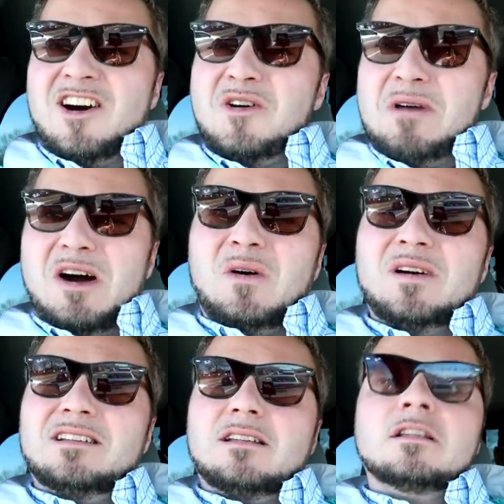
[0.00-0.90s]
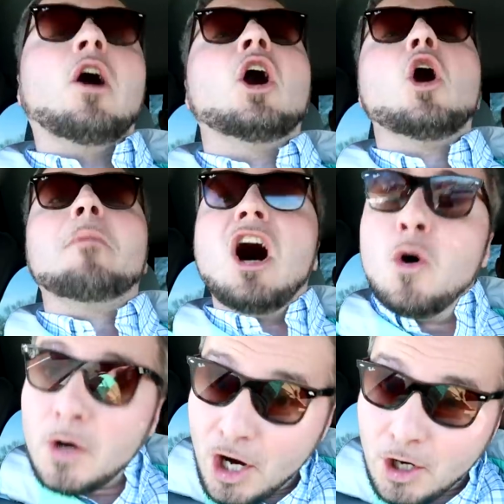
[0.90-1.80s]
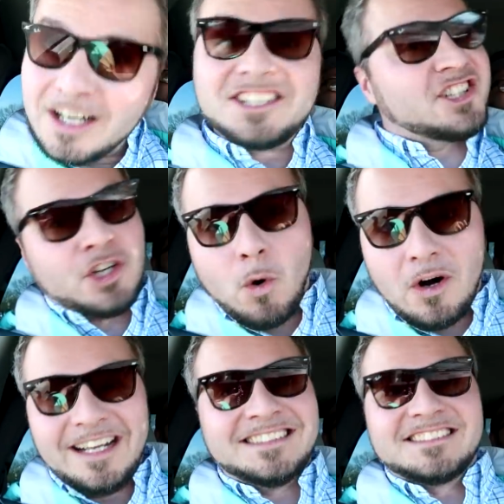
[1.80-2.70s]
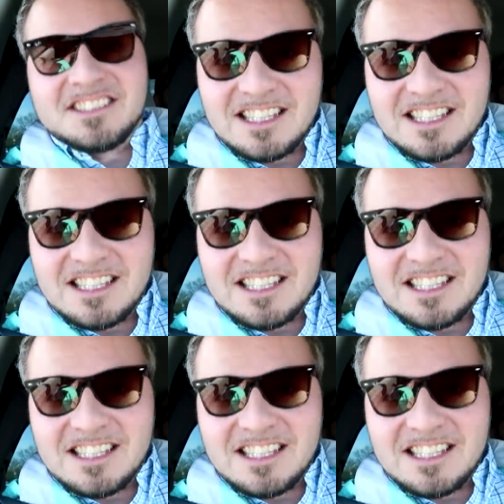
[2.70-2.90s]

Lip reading: Homo. No, homeowner. It's short. It's the